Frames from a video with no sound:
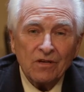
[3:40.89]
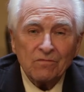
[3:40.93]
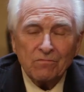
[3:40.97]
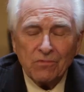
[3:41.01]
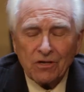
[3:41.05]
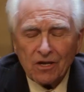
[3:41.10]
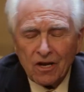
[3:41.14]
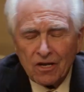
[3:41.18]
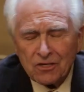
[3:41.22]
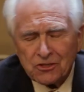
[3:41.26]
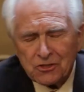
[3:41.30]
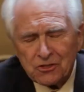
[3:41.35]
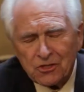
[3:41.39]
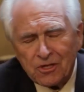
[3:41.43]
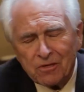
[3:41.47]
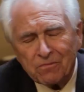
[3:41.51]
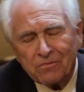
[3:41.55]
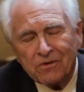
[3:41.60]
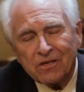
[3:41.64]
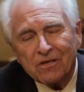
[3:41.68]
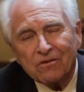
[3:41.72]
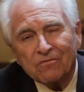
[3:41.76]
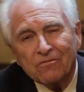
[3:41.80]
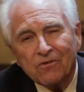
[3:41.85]
But I'll still
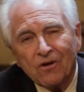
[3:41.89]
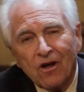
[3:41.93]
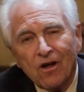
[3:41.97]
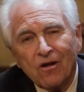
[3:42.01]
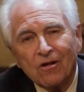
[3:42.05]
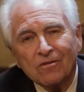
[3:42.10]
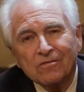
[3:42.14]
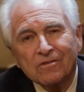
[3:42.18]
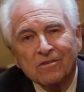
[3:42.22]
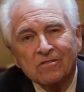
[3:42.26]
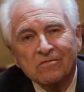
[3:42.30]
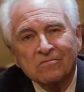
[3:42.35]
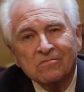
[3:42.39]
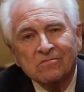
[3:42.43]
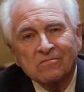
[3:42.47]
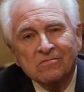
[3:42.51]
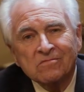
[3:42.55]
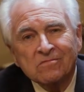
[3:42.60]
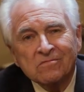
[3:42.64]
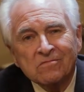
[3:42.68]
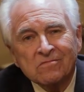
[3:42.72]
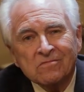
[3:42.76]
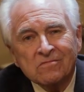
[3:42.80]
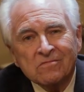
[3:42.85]
be involved.
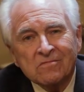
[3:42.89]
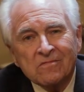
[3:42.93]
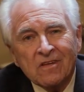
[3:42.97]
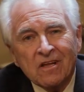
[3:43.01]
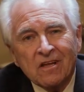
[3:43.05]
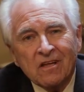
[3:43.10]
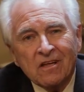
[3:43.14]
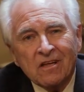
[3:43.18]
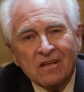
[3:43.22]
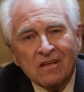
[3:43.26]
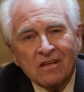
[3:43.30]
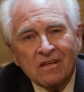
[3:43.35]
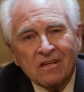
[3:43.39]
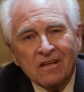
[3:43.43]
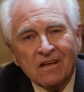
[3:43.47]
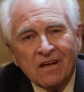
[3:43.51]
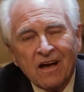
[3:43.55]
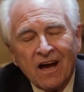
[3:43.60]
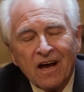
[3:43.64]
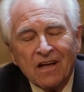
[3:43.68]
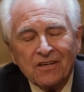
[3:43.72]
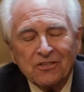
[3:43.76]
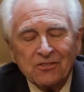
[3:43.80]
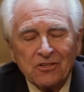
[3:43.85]

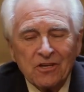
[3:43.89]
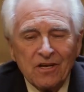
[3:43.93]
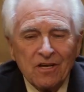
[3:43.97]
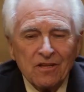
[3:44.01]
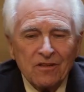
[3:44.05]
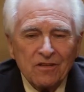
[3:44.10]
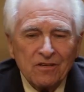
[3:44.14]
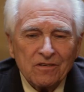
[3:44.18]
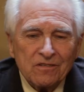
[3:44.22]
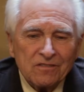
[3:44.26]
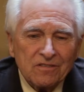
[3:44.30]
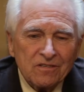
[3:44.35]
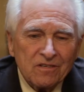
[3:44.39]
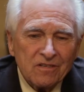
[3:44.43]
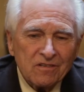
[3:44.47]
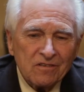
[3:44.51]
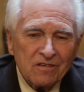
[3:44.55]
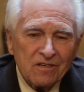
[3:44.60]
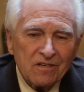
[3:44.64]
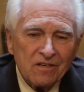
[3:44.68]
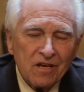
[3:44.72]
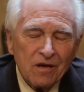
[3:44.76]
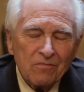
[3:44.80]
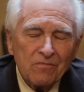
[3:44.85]
I say that
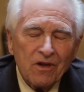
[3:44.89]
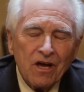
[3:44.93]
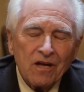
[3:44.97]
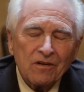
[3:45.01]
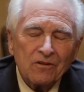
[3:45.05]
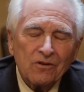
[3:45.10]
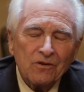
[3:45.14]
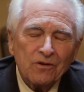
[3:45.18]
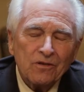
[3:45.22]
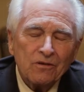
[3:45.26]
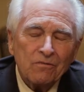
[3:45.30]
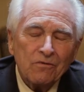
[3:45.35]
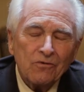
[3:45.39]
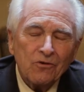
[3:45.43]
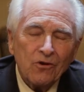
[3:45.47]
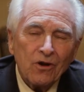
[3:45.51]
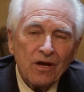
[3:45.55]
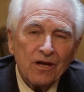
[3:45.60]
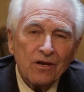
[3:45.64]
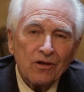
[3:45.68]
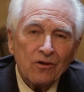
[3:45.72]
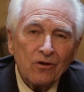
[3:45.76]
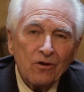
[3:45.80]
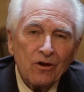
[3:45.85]
I'm not going to be
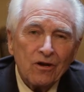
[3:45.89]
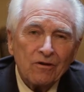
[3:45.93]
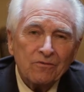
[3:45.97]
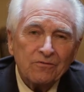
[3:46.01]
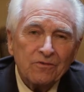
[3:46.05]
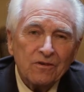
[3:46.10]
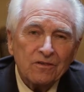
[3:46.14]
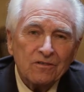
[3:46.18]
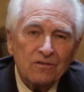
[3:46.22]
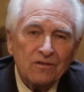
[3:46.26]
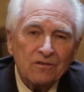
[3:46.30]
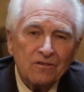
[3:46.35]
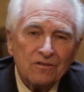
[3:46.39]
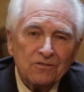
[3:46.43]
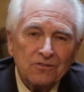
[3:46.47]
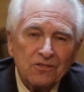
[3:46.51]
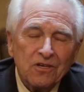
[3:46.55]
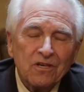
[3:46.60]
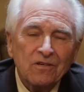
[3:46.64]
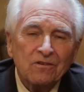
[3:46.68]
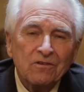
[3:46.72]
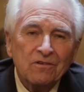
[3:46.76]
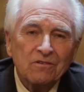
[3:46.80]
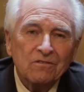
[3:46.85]
riding off into the
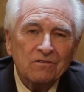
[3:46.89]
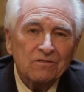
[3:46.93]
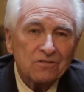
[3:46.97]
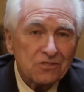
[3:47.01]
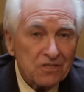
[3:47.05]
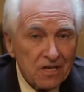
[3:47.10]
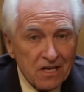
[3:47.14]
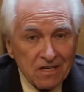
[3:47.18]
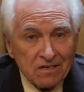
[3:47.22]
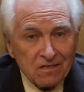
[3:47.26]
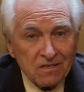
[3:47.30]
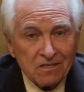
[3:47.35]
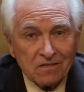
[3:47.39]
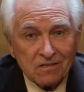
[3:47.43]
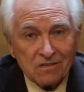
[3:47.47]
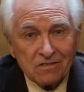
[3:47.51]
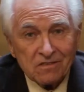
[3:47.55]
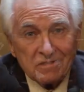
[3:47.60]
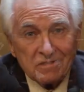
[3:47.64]
sunset.